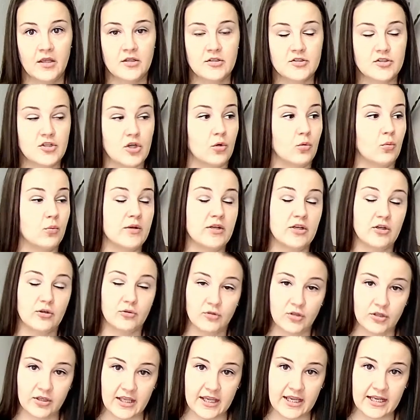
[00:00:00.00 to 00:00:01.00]
So when you're
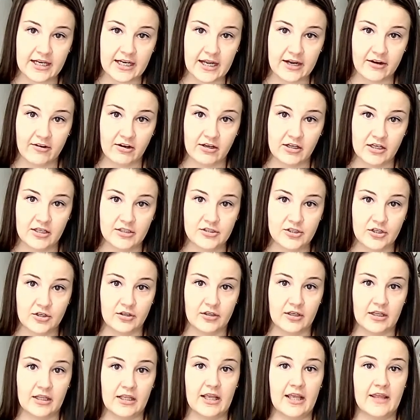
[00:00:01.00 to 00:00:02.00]
looking at hiring an
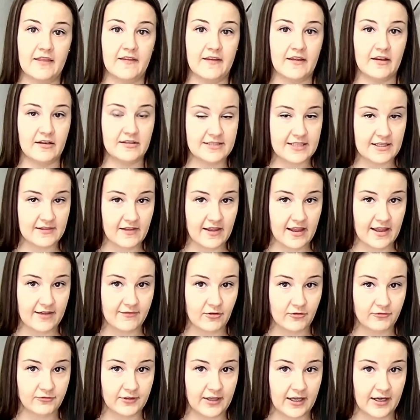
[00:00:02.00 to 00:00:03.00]
attorney and they say they have
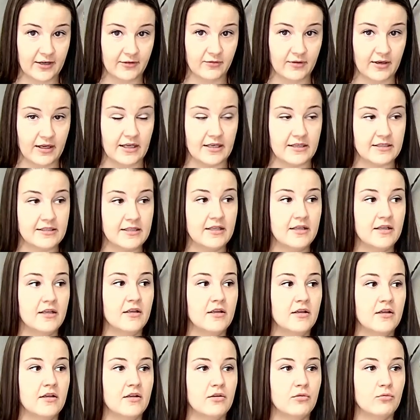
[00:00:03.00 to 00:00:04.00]
a flat rate,
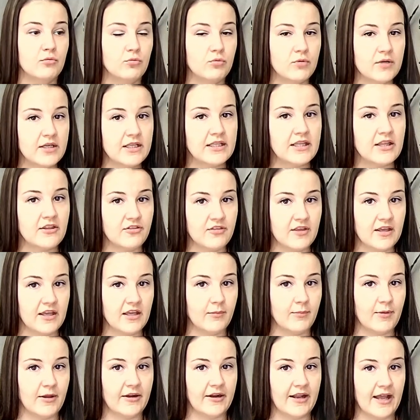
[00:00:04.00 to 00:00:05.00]
really think
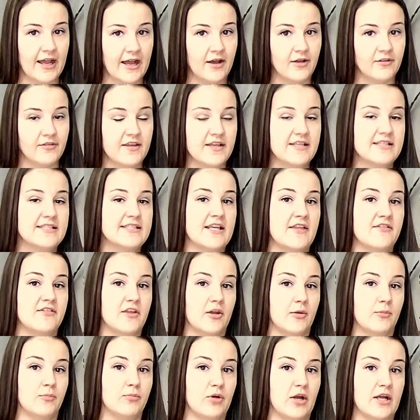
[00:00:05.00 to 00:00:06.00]
about how they set
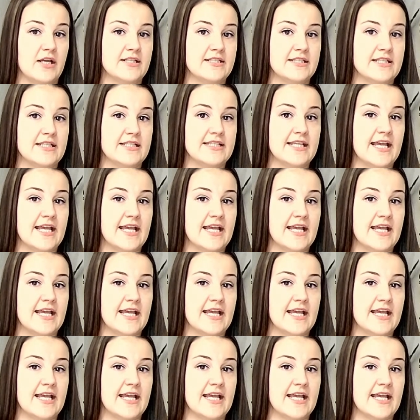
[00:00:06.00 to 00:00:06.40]
their prices.